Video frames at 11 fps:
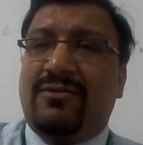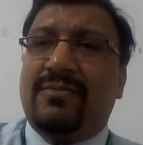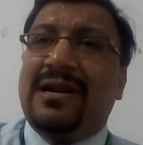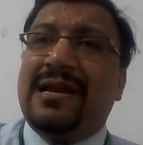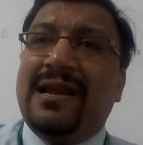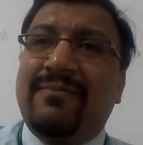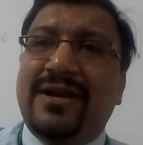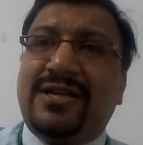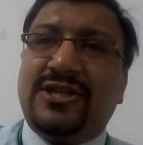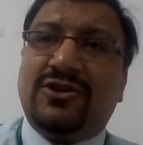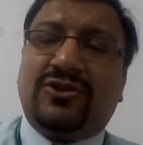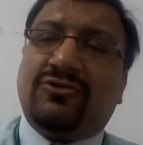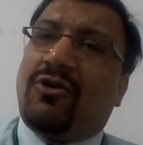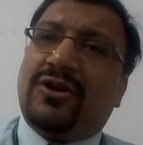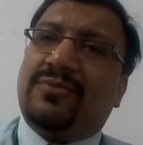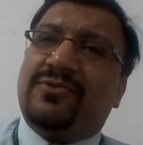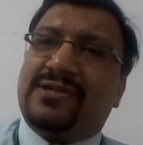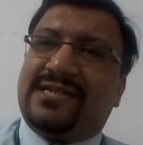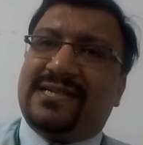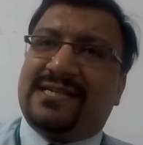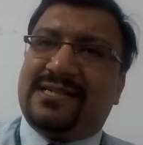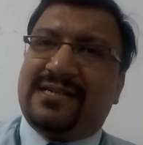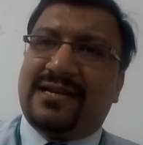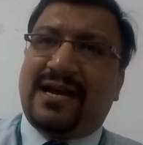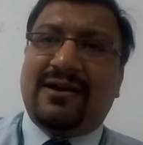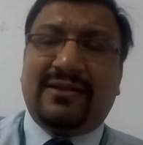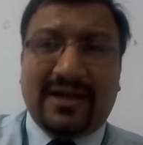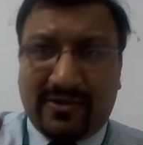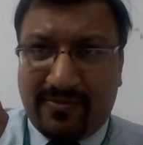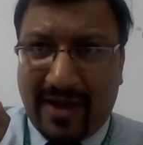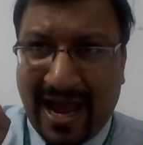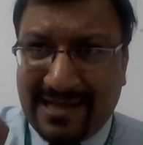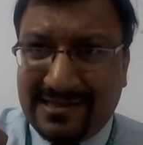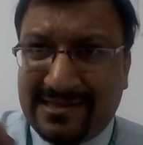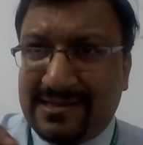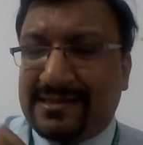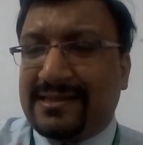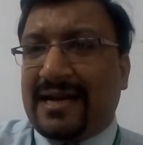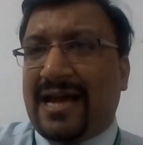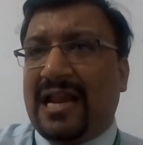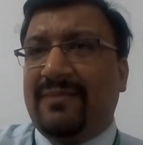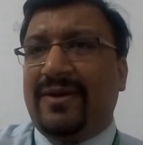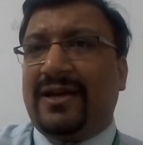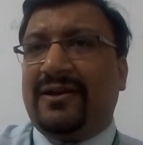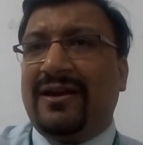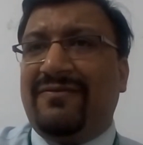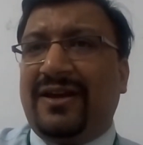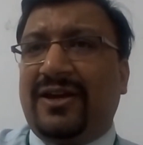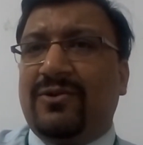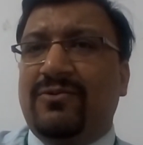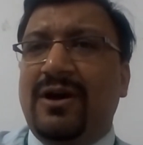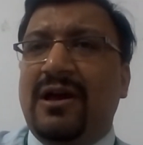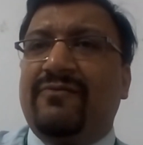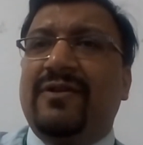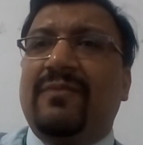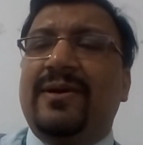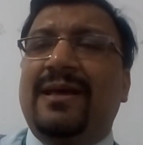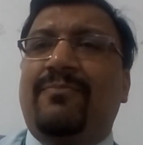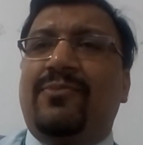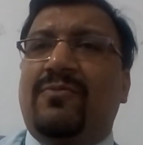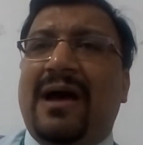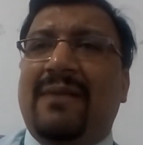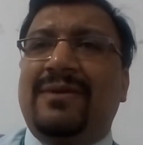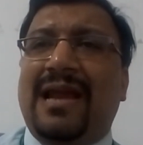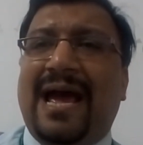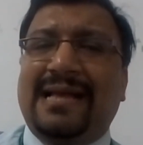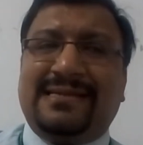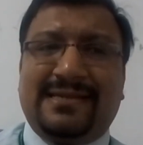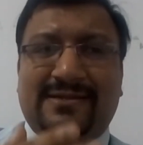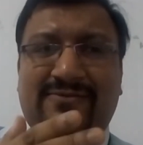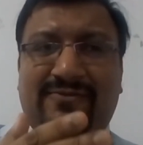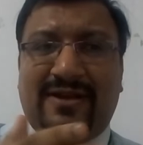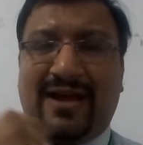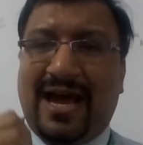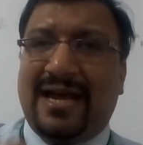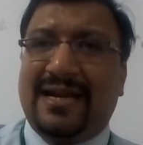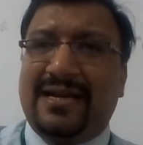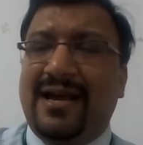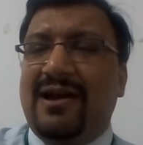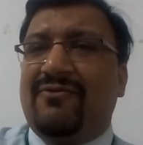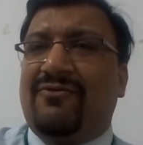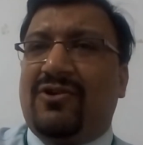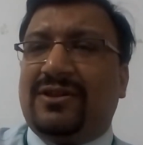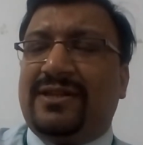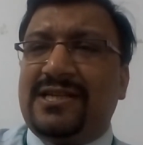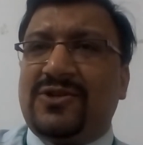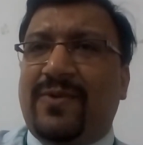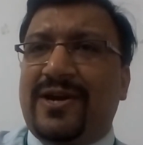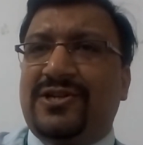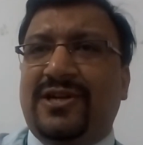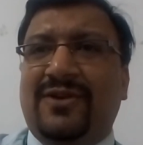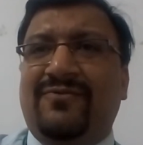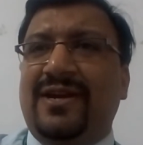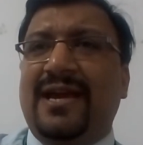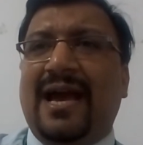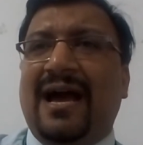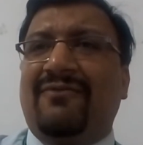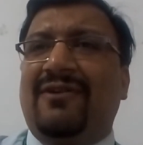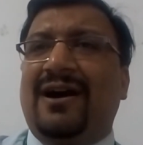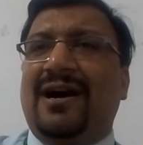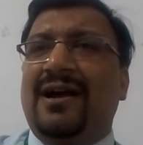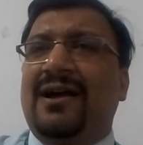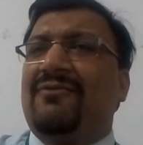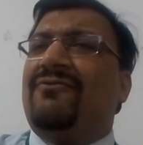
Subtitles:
limit your thought process. The answers that I'll be giving you will be the probable answers. And for this question, we have a